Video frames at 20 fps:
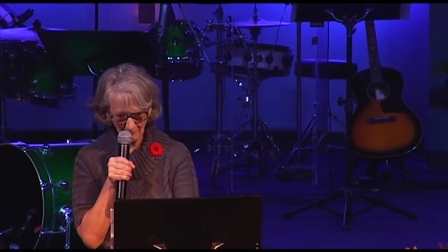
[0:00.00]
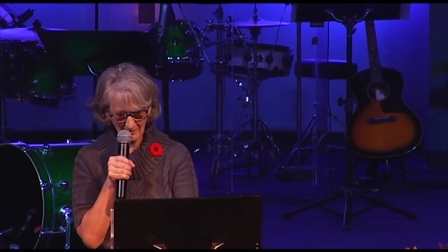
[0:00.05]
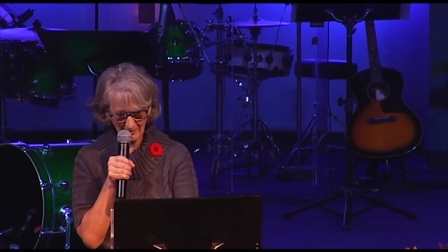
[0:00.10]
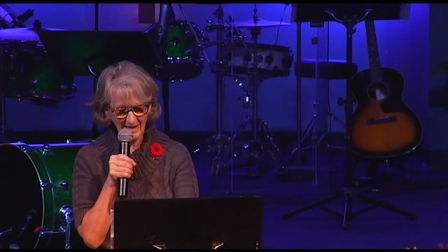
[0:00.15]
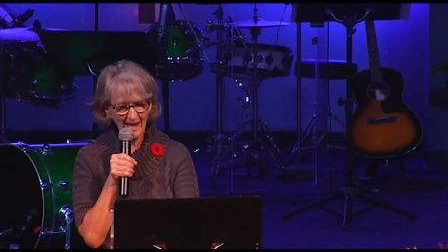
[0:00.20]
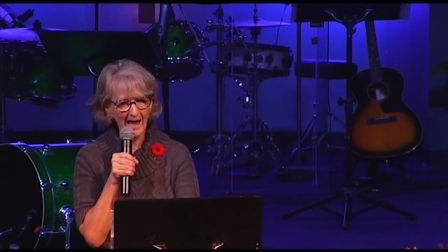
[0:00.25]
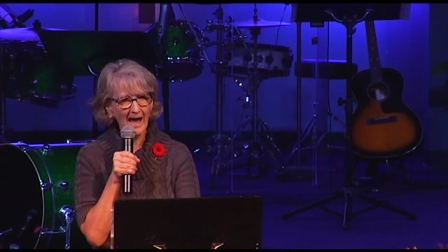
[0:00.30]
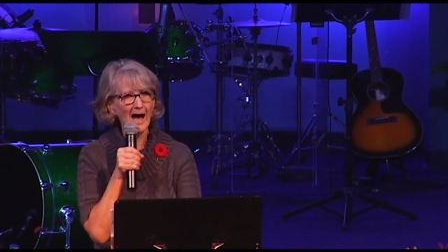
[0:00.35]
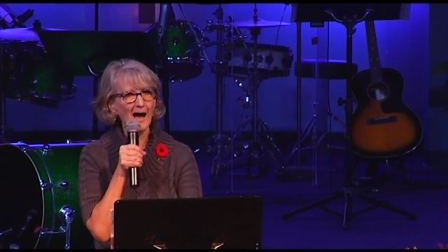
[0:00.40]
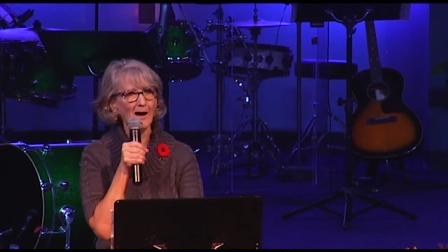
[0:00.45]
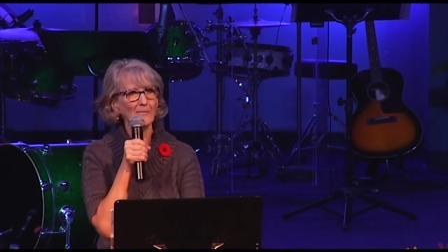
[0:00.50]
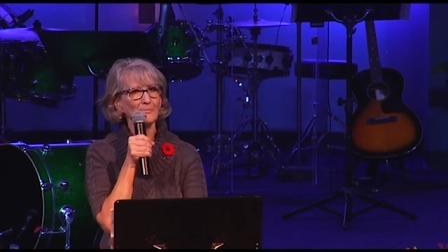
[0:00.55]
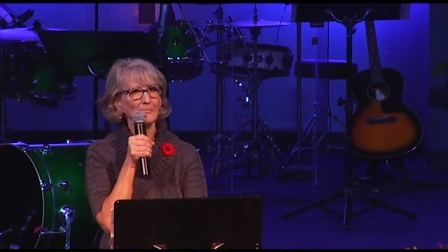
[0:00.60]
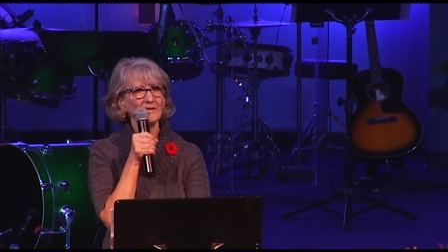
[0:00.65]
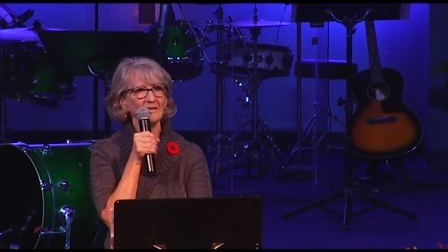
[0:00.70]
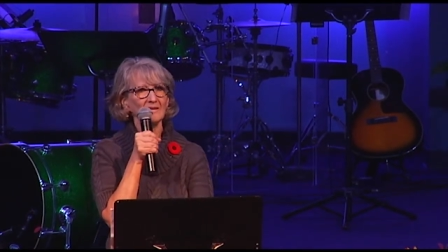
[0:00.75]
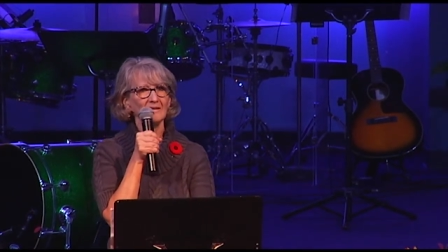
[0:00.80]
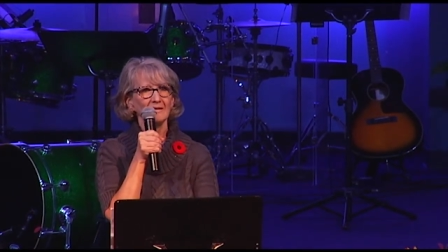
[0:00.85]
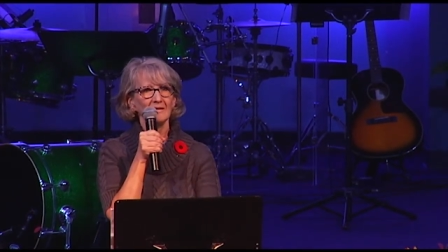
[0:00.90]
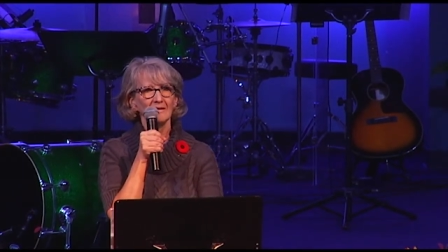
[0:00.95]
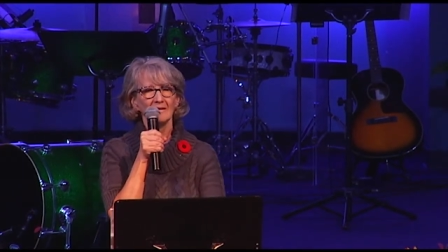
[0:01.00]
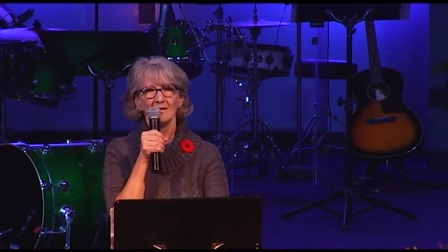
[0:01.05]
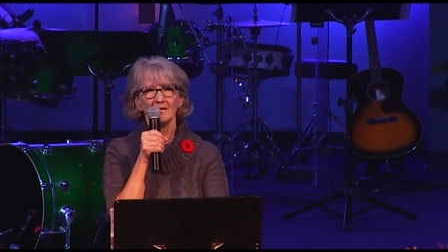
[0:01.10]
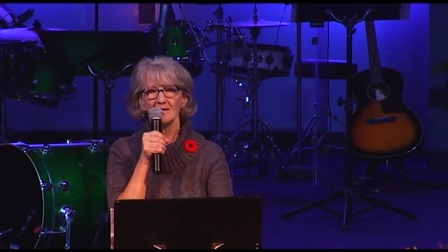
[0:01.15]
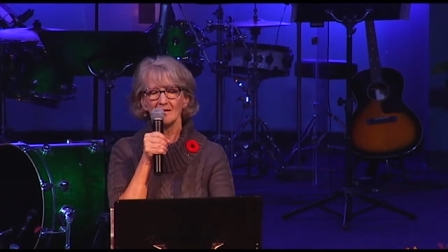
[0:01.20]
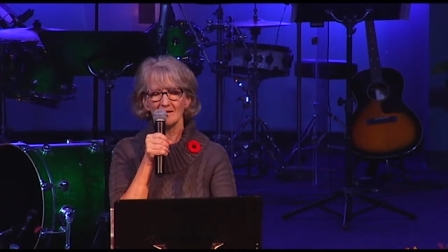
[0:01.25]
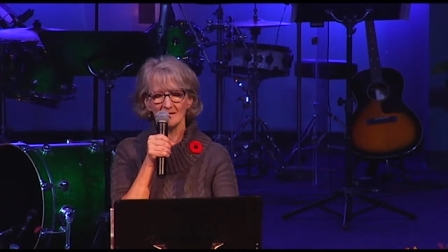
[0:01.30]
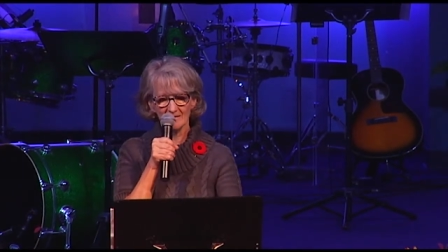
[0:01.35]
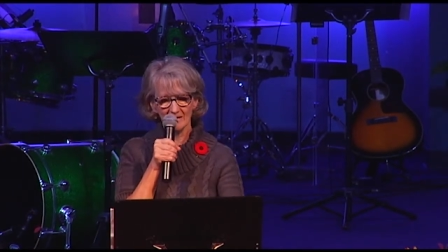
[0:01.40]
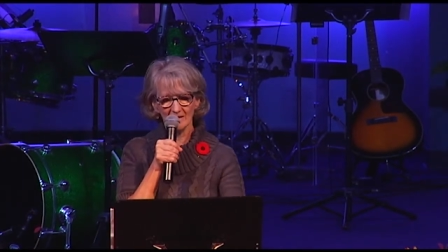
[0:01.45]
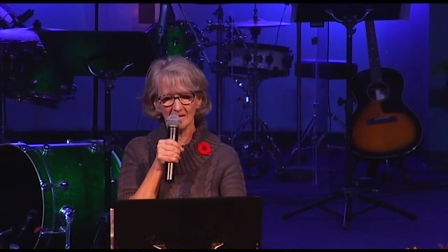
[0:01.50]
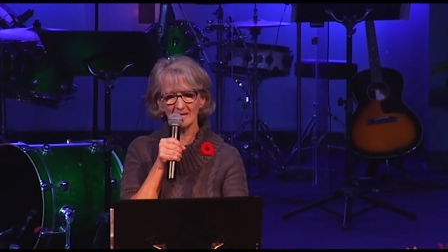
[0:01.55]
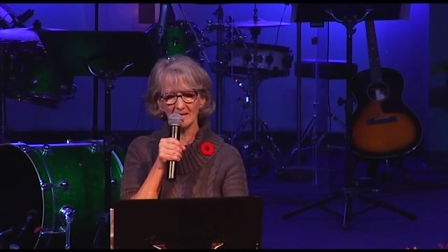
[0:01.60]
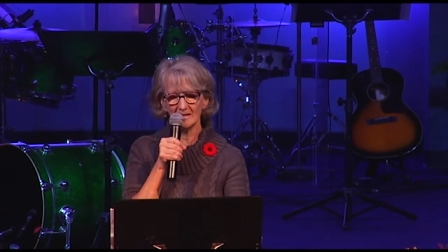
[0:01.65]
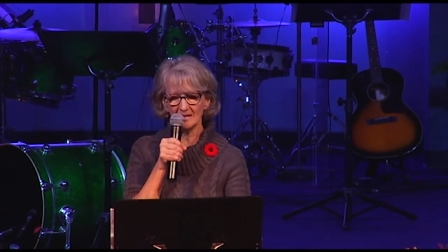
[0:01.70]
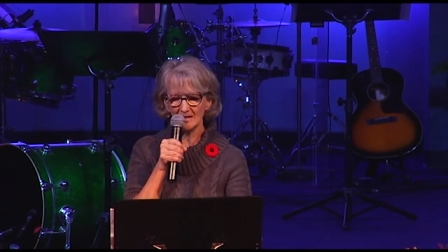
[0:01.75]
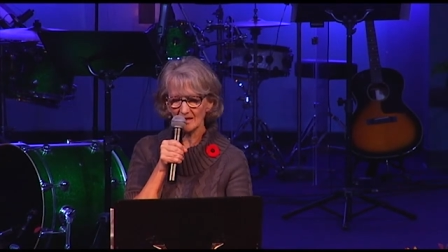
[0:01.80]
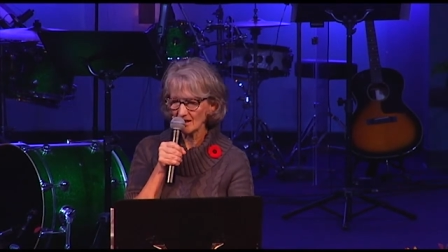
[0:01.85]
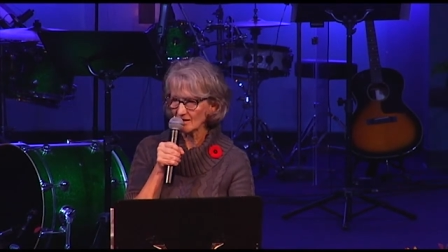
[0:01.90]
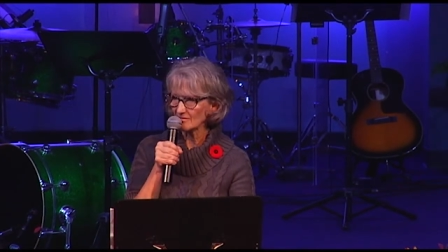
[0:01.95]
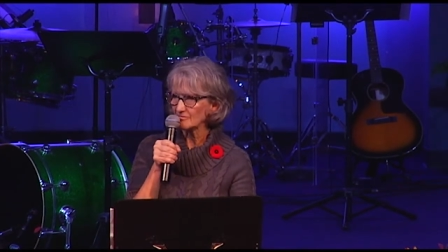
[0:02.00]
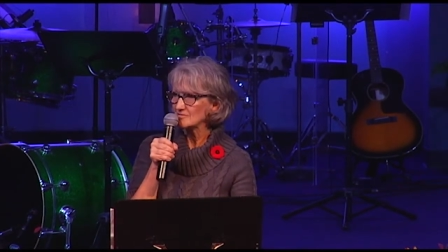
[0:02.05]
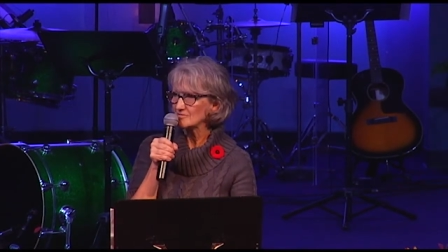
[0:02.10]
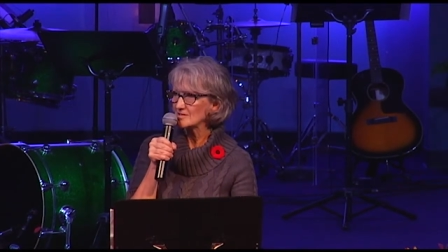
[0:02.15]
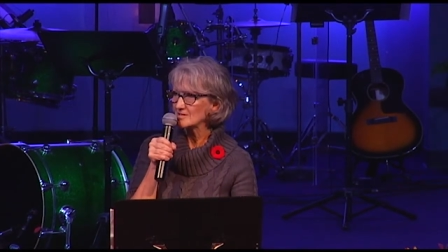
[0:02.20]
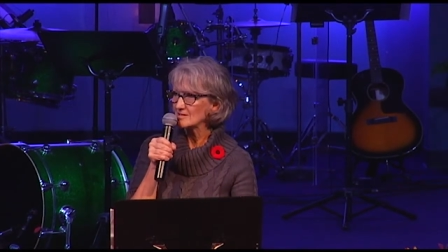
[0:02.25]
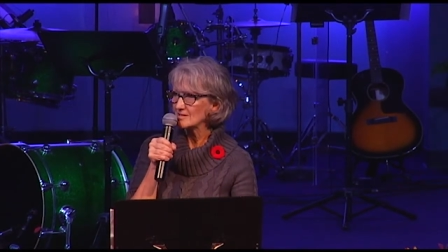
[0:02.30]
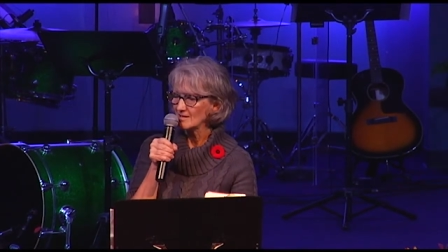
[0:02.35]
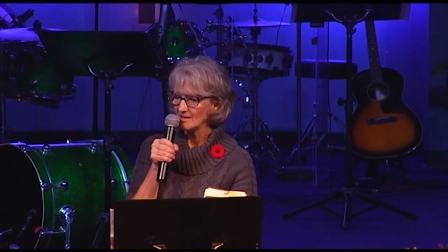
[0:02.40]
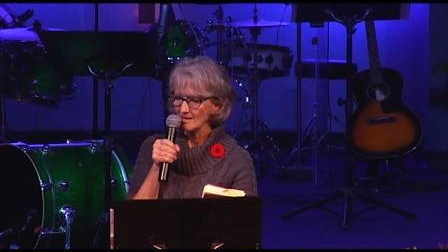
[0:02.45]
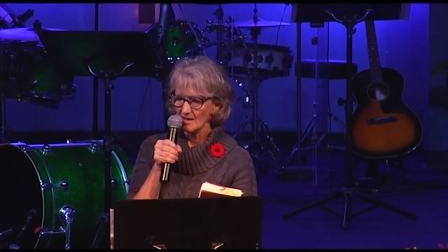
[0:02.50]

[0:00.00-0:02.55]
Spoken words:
be happy is a gift.